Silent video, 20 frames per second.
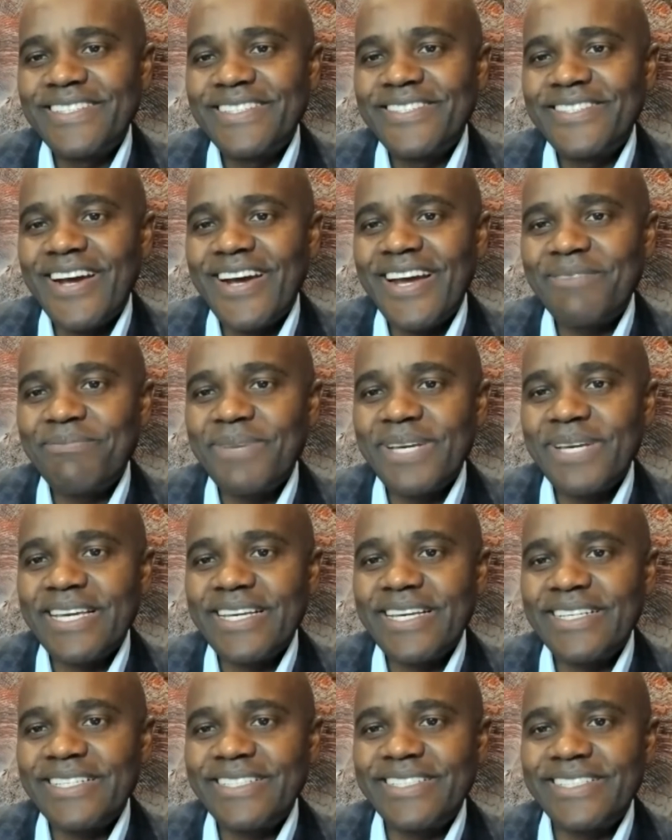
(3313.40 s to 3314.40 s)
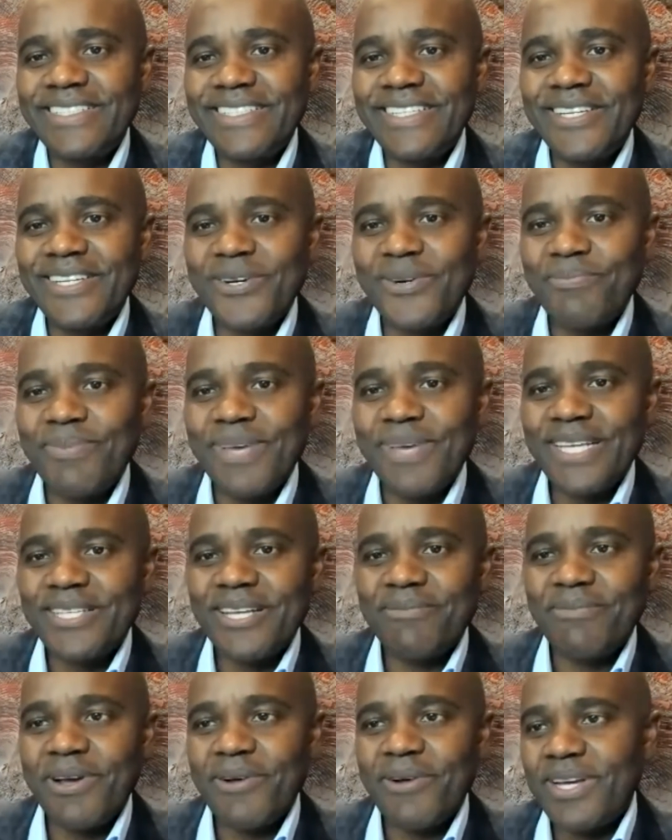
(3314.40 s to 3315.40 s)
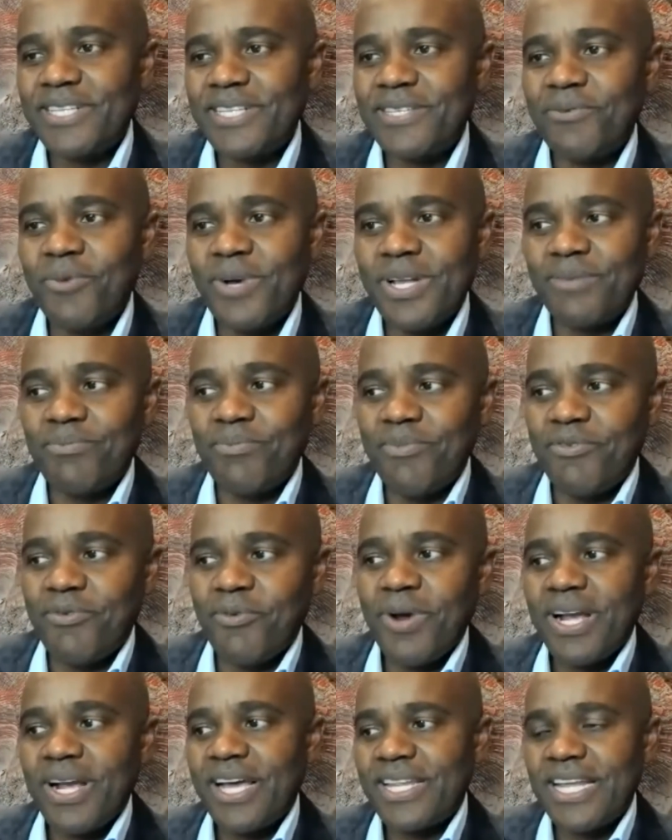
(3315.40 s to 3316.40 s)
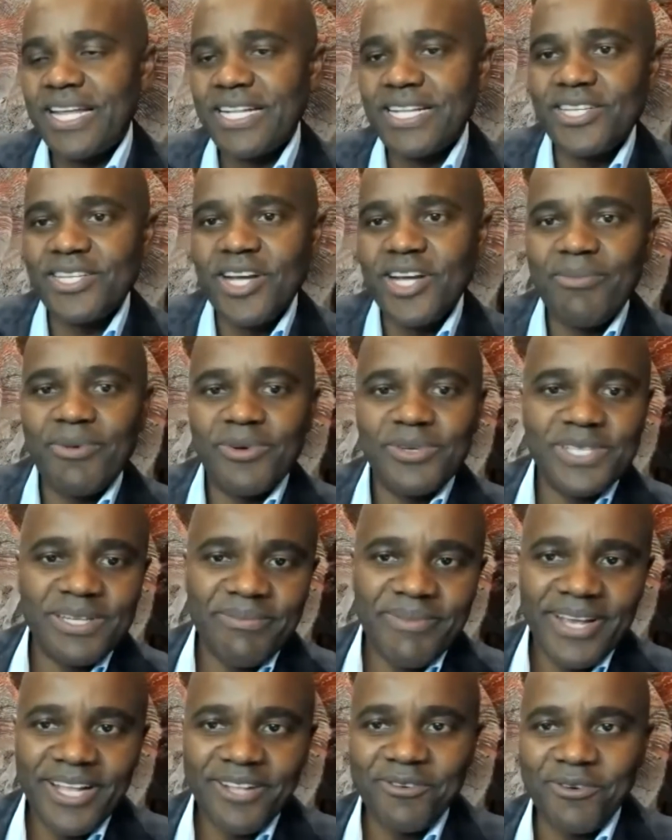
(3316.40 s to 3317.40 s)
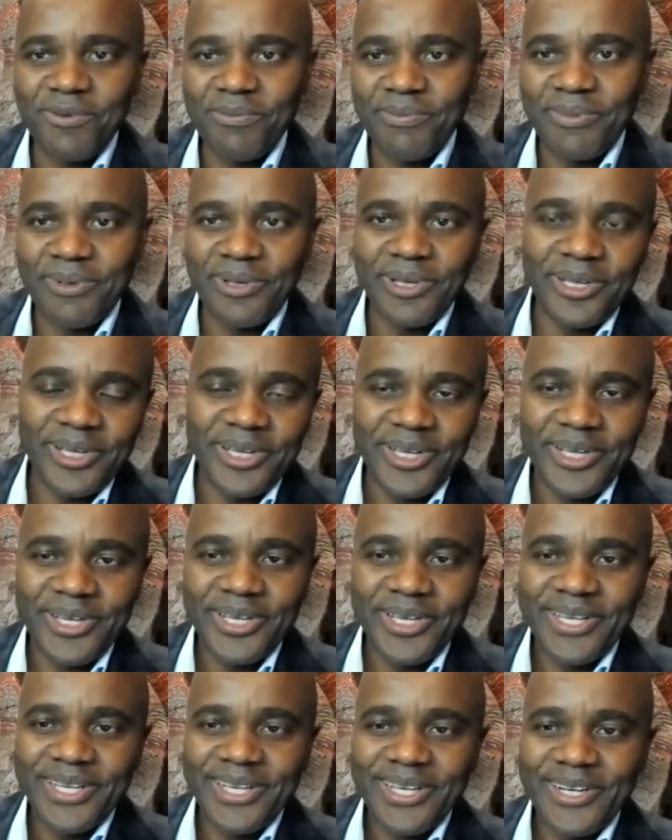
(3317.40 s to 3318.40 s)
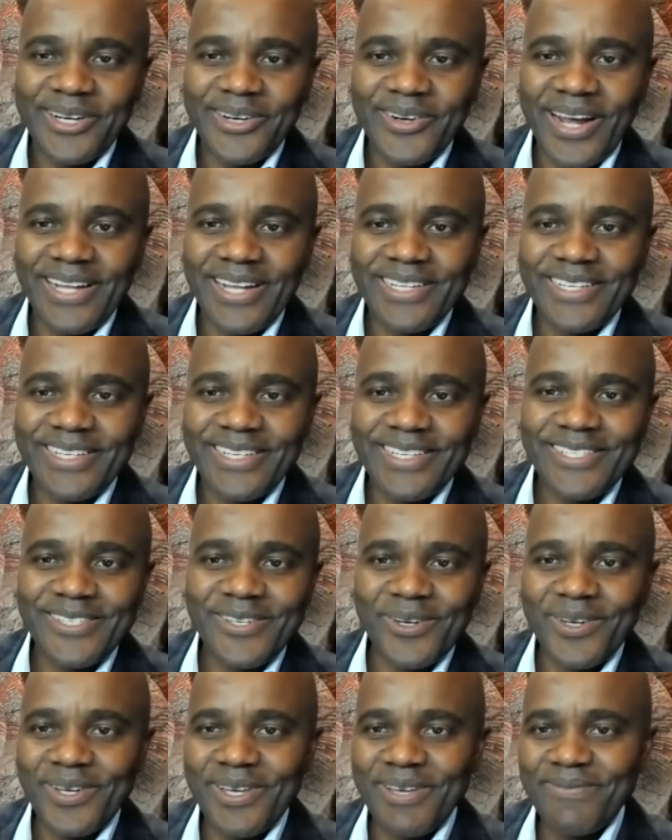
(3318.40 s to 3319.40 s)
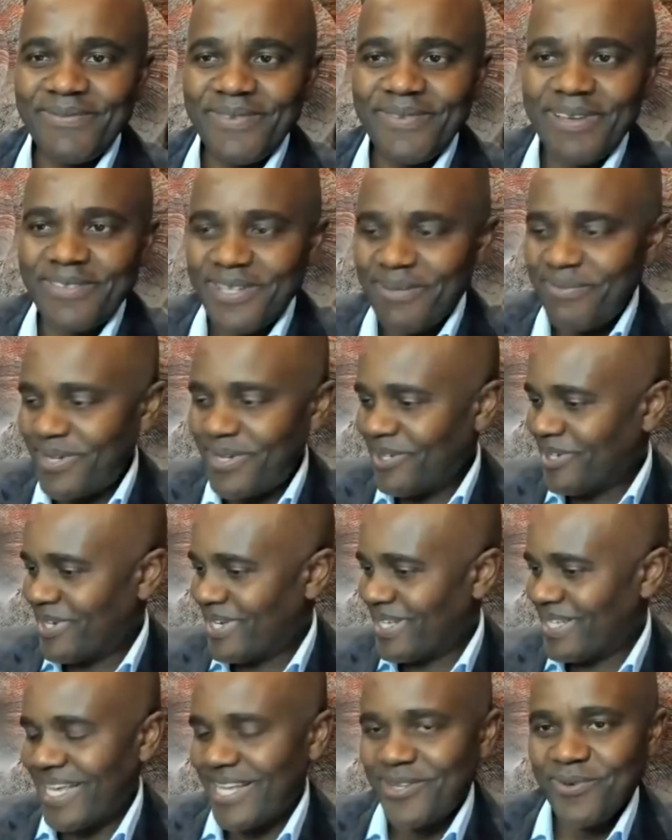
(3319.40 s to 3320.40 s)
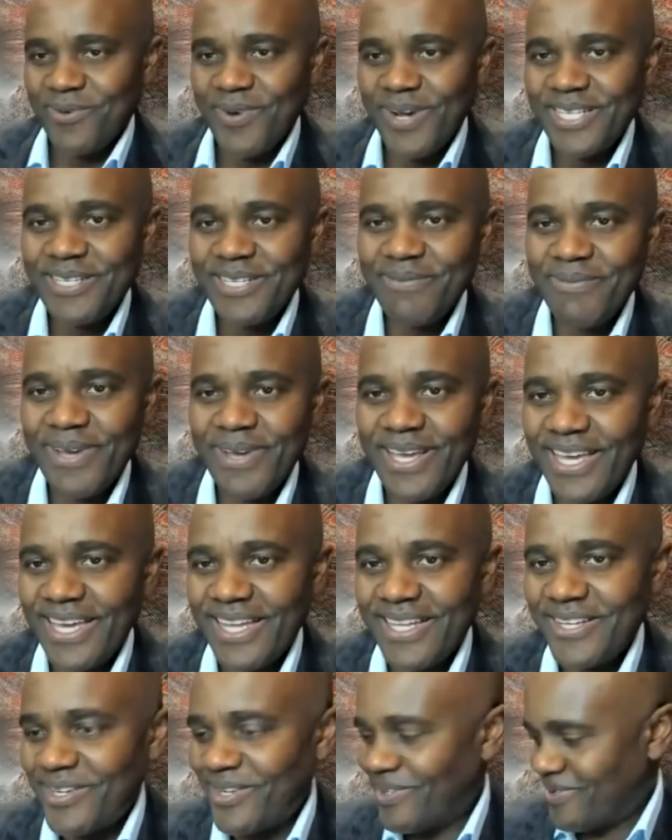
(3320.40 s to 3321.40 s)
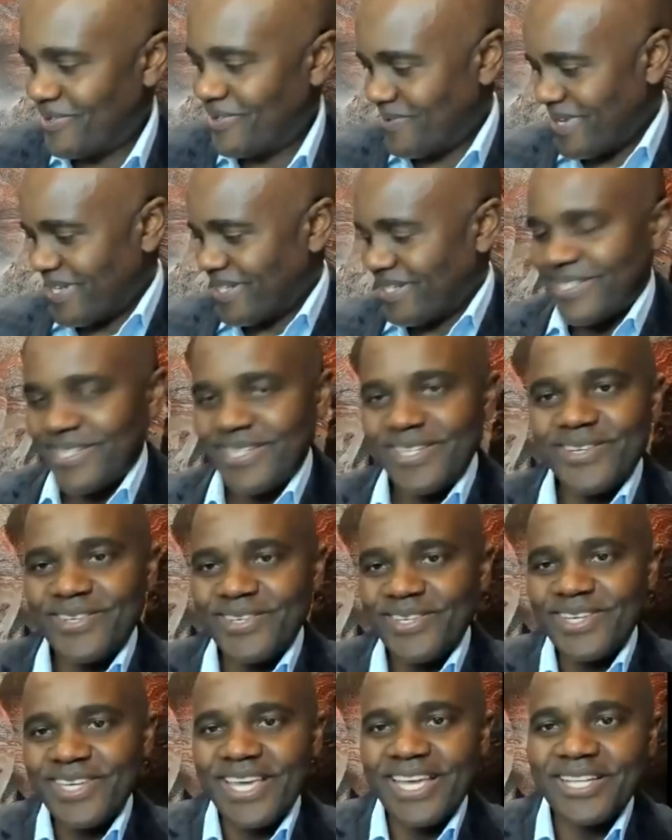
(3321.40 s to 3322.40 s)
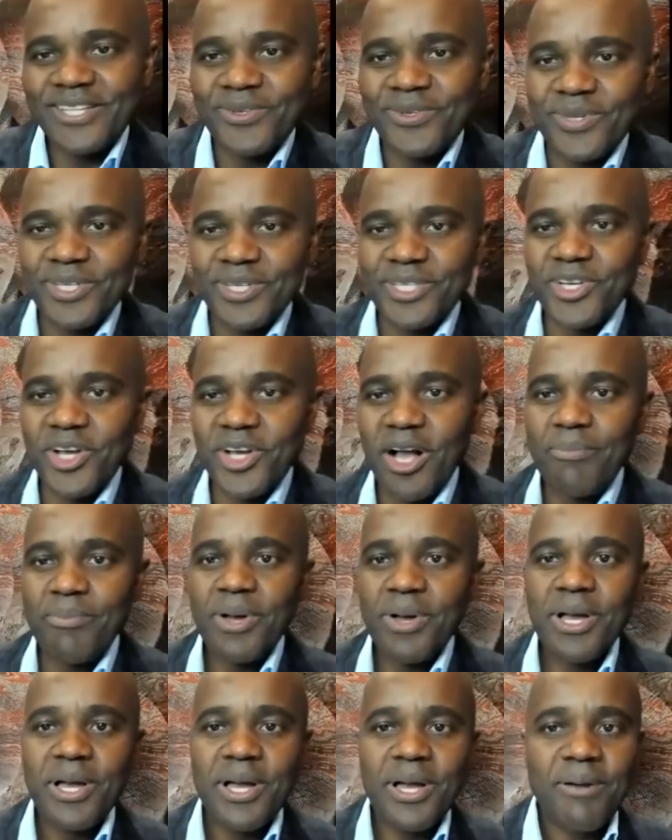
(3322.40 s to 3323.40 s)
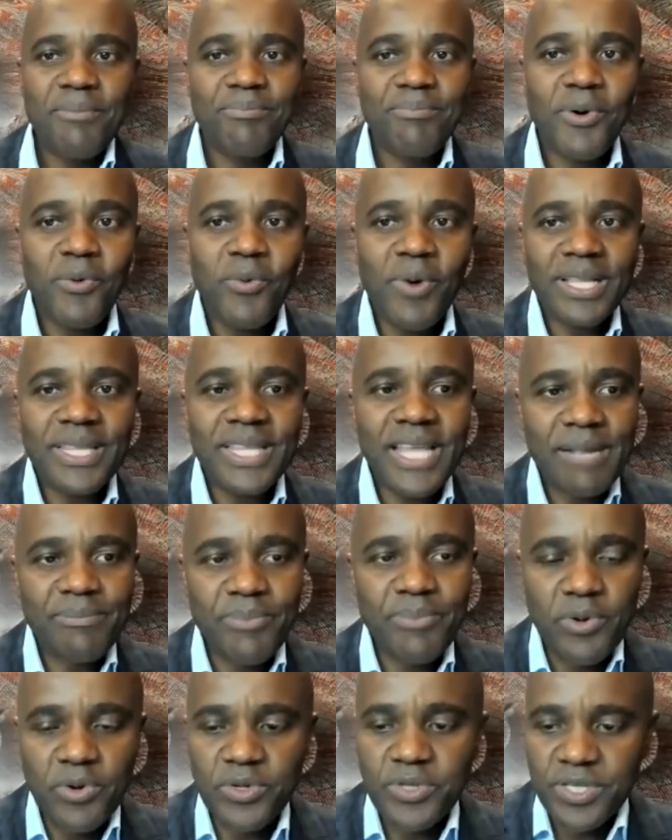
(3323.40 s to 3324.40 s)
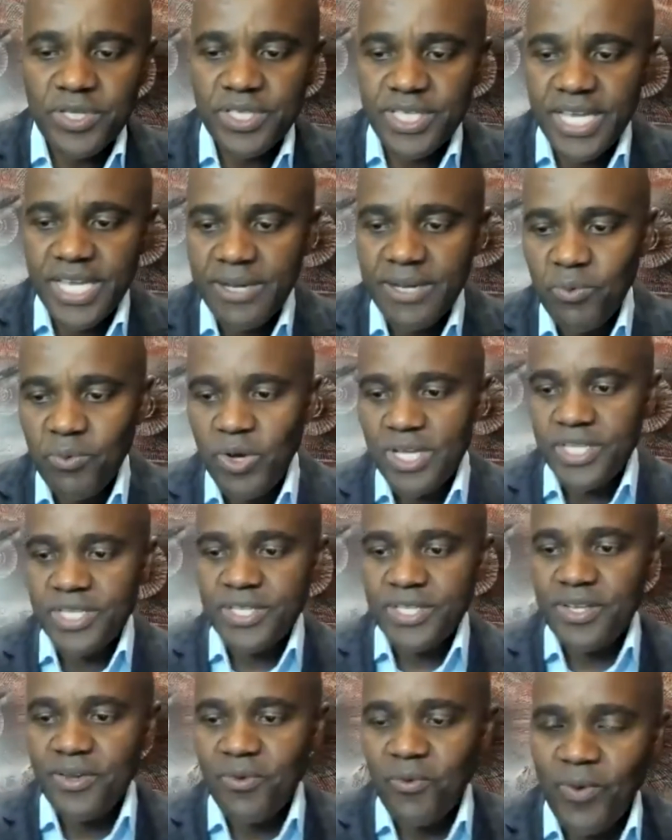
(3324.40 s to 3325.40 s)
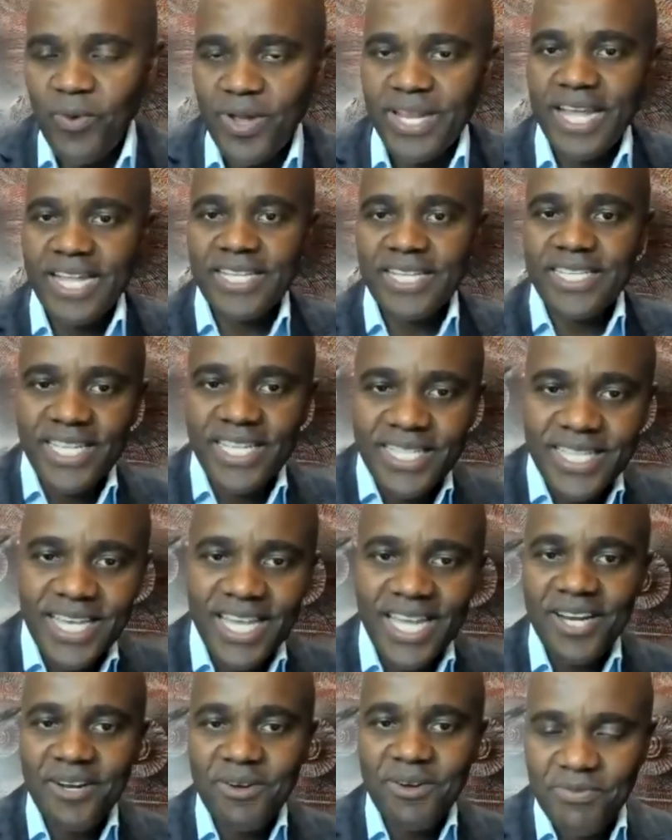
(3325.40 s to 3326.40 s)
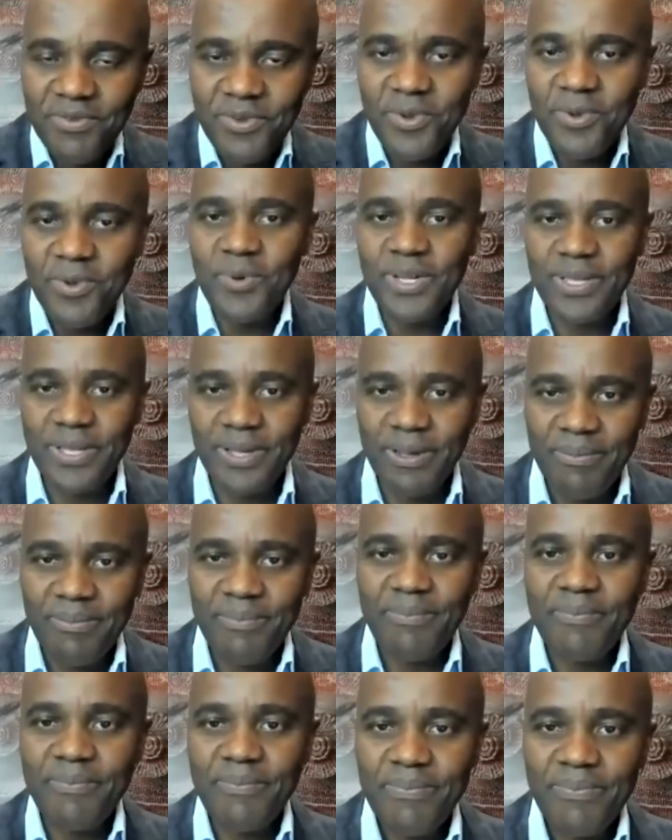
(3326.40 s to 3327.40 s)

right? Because based on my resume, well, before I got that job, I was in a mailroom, right? So if somebody look at that resume and go, well, you can't do this job. But what that person did was when I did the interview with them,